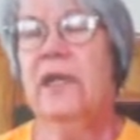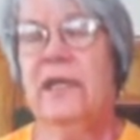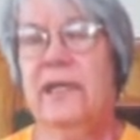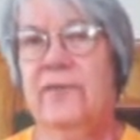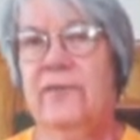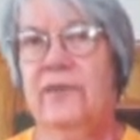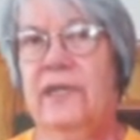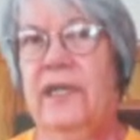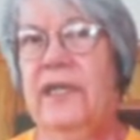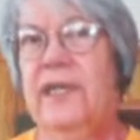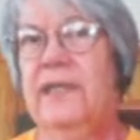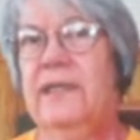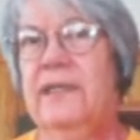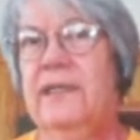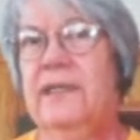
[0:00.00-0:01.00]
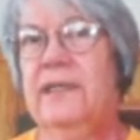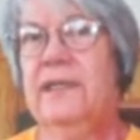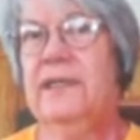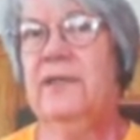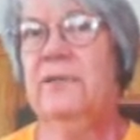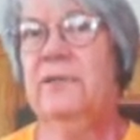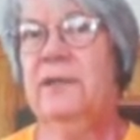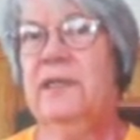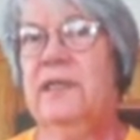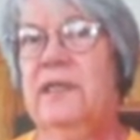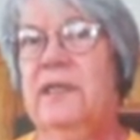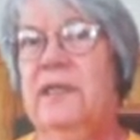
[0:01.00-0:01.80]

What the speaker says: I ever had, it written